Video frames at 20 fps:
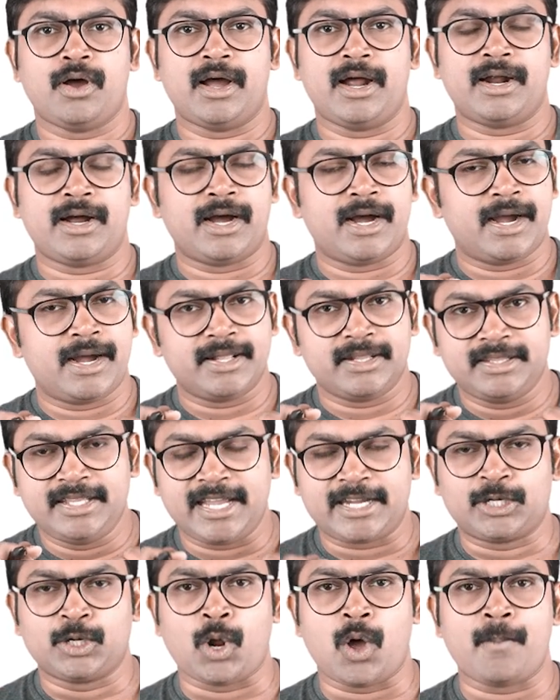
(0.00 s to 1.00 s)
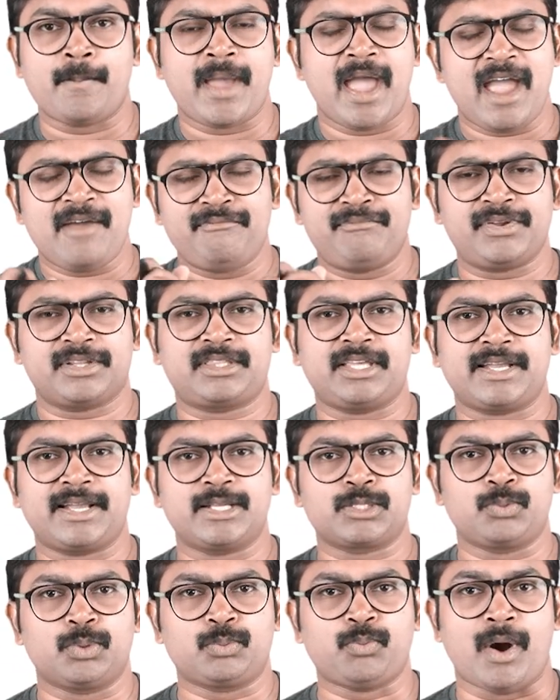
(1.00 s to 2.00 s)
the economy, everything
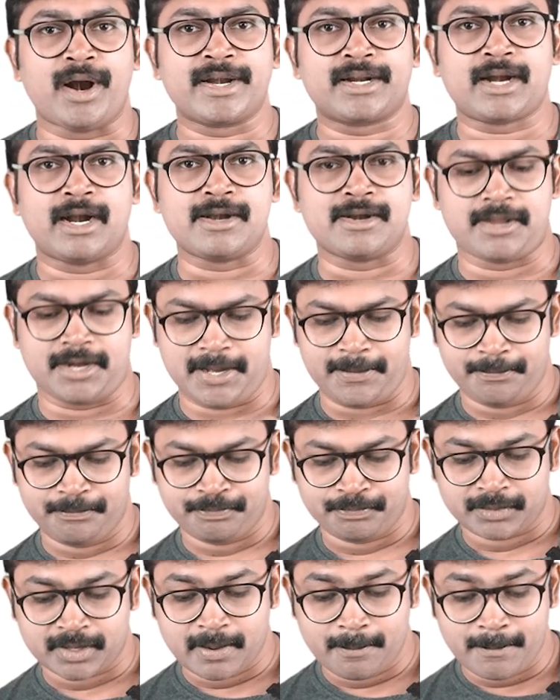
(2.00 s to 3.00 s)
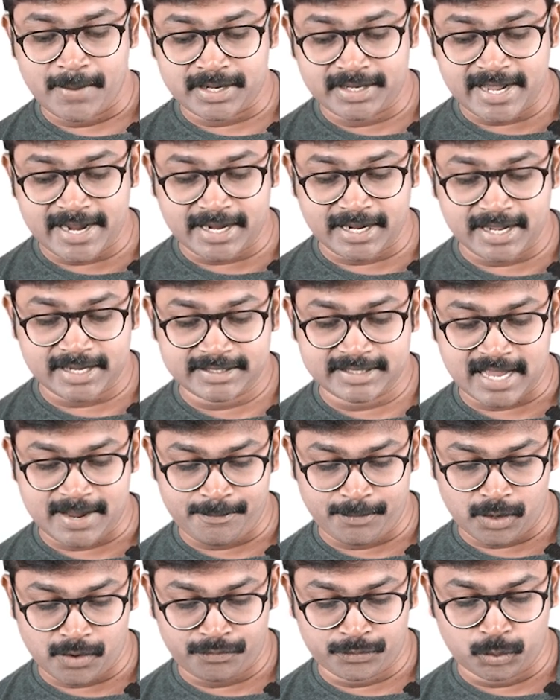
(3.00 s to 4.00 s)
is with one country. But take an
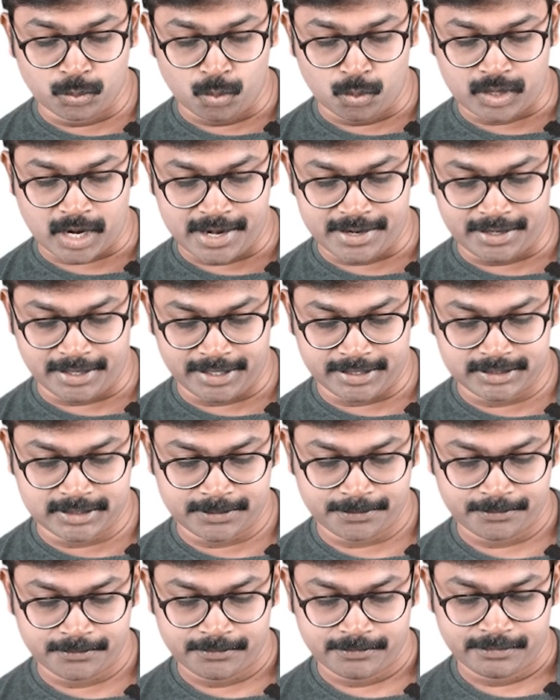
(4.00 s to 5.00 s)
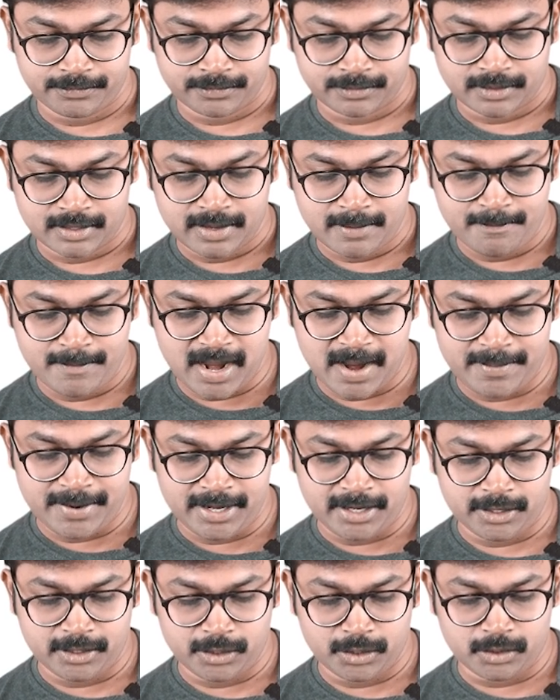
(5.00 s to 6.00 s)
example of two countries.
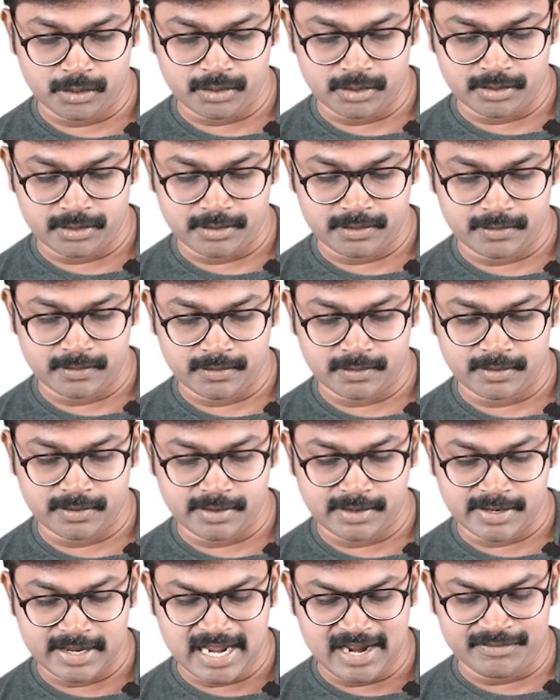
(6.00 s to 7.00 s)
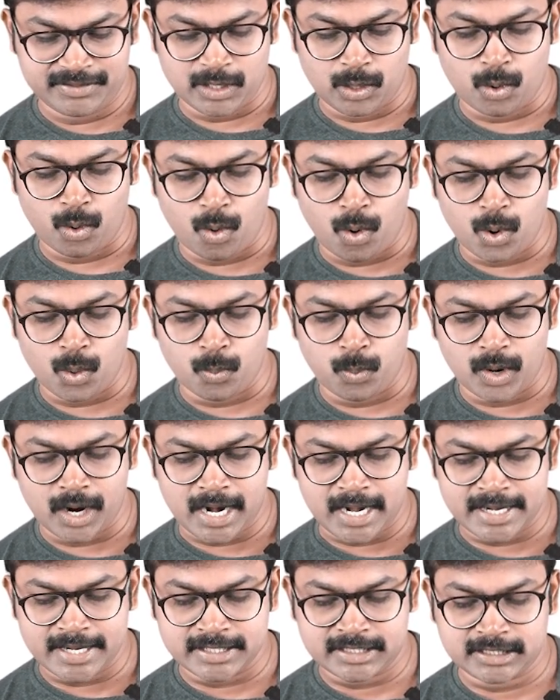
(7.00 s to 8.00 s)
Maybe if the whole
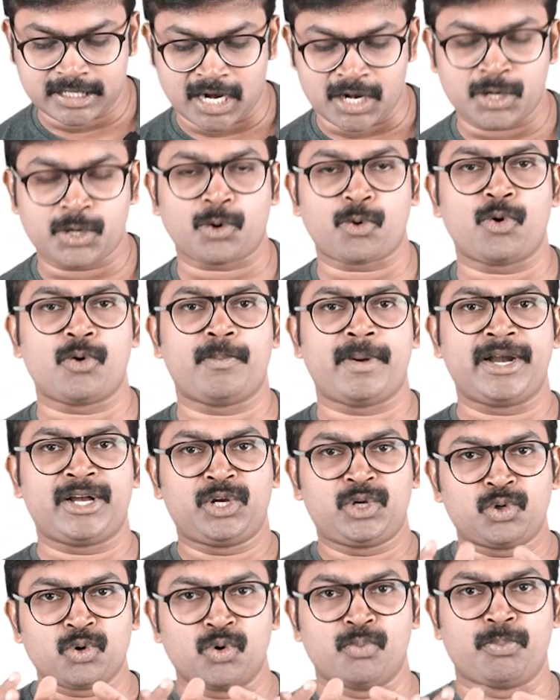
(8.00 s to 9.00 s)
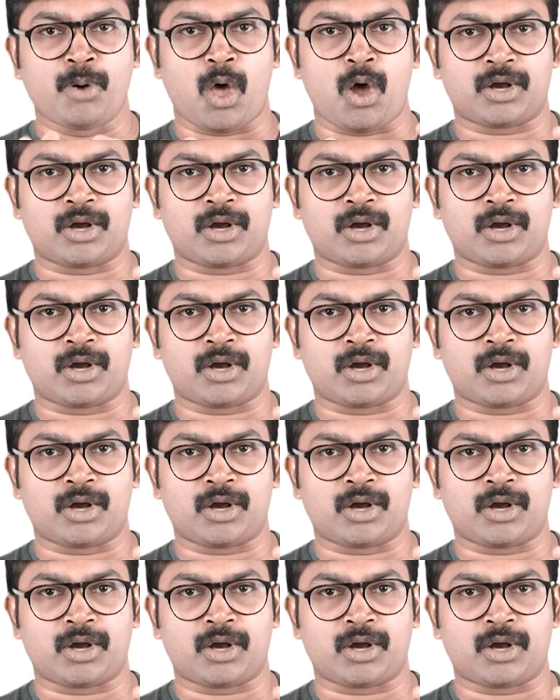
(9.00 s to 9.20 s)
world is controlled by two